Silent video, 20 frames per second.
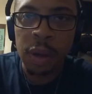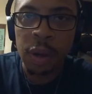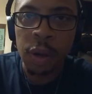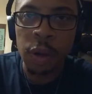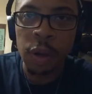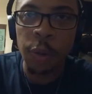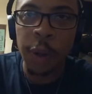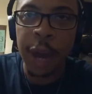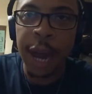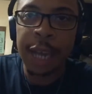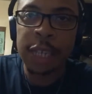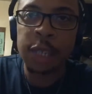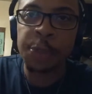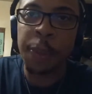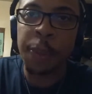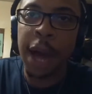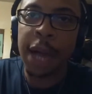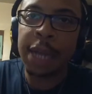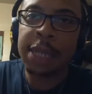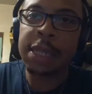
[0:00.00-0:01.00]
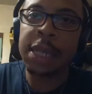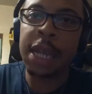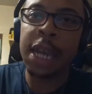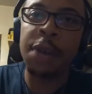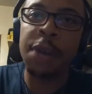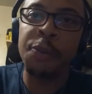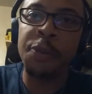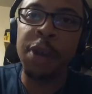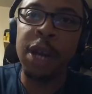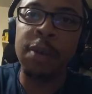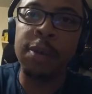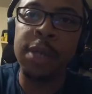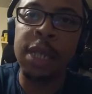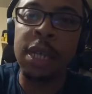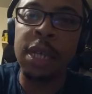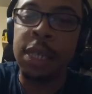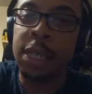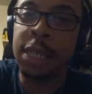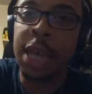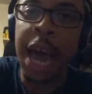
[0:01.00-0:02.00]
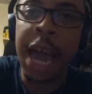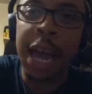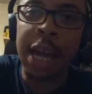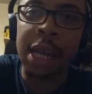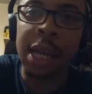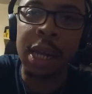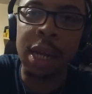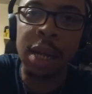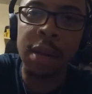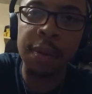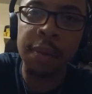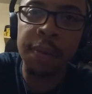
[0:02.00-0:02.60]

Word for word: New Xbox getting rid of exactly.